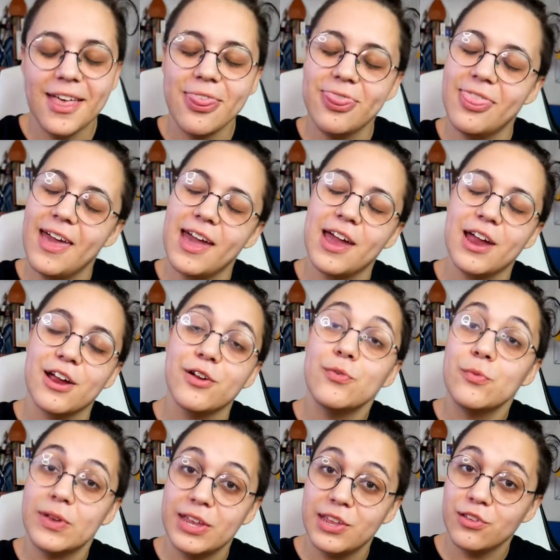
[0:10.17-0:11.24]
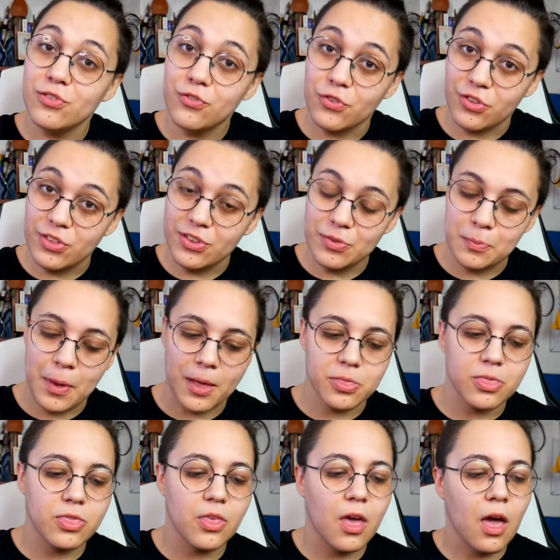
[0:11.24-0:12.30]
their readings for this
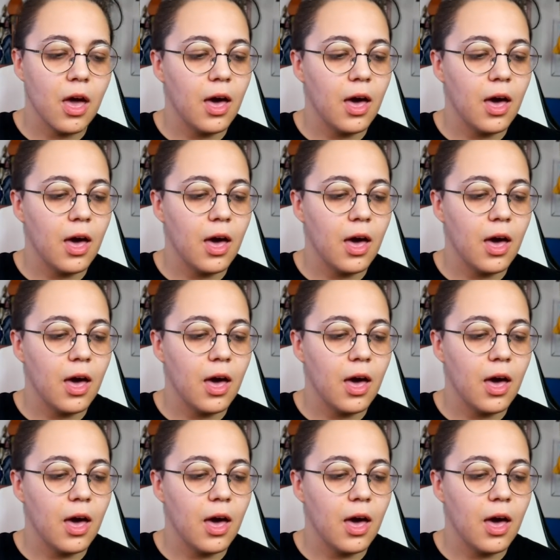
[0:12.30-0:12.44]
month.